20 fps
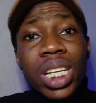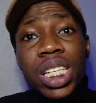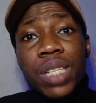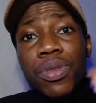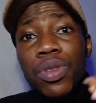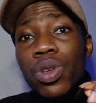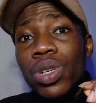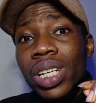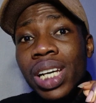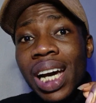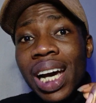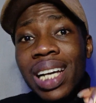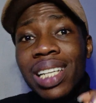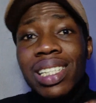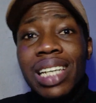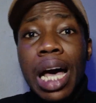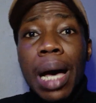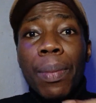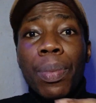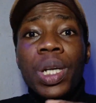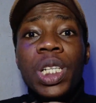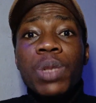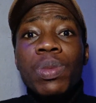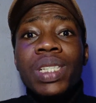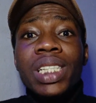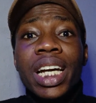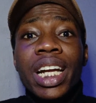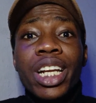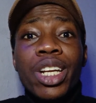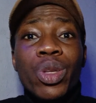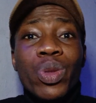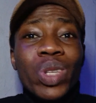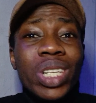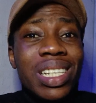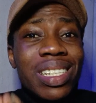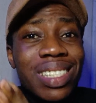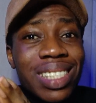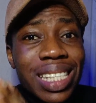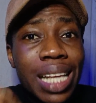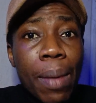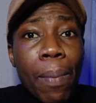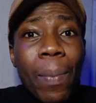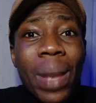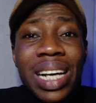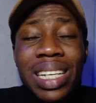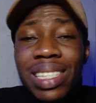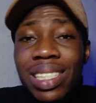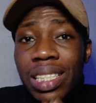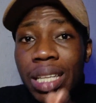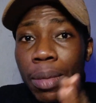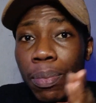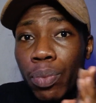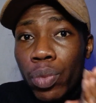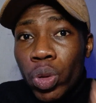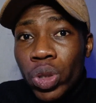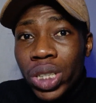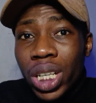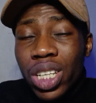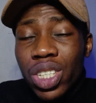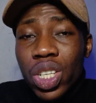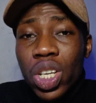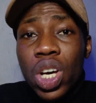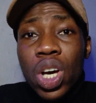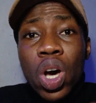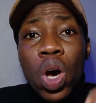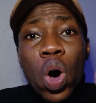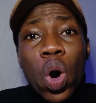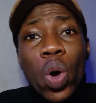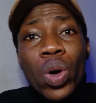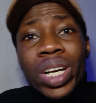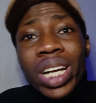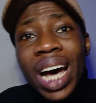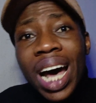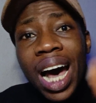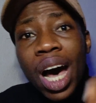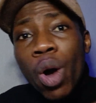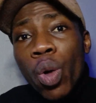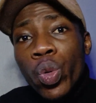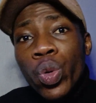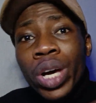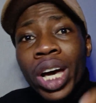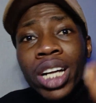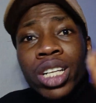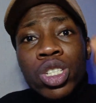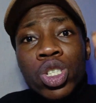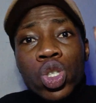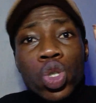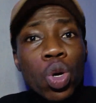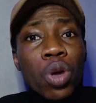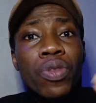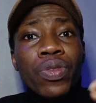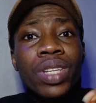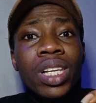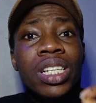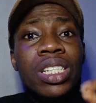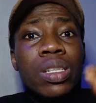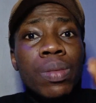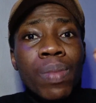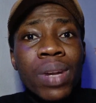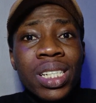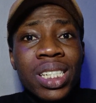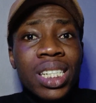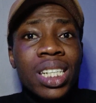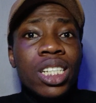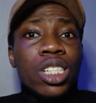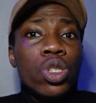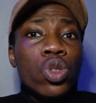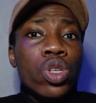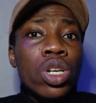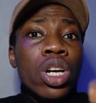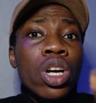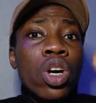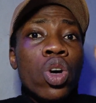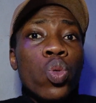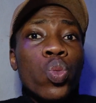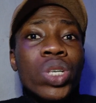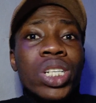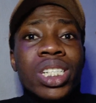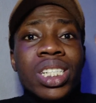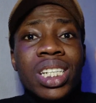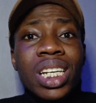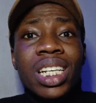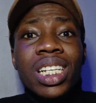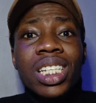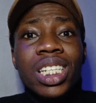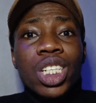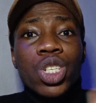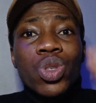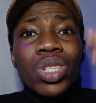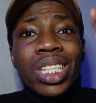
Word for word: today's video guys, I'm going to be telling you the step-by-step -step process on how you can solve this message which says